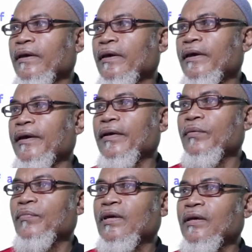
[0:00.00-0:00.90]
a
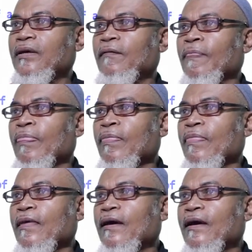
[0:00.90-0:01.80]
and b,
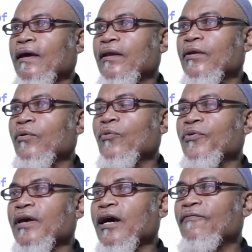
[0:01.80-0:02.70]
and
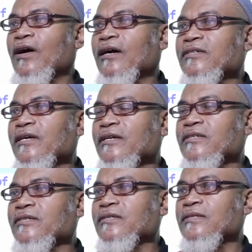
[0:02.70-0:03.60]
we have
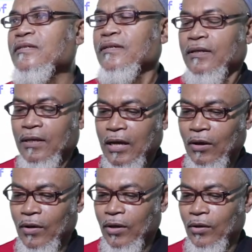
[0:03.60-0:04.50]
access
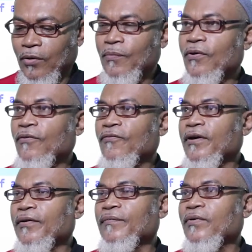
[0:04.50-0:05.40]
our global
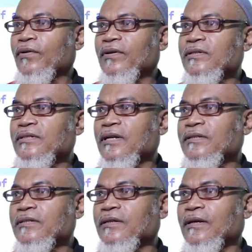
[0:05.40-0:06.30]
variable
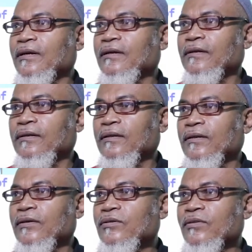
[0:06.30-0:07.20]
result here.
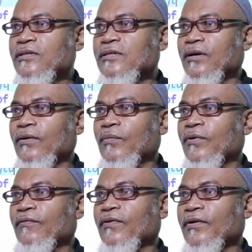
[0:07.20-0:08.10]
So this is a
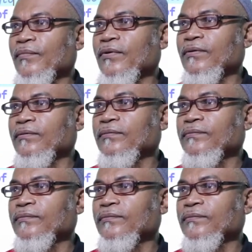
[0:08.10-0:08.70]
global variable,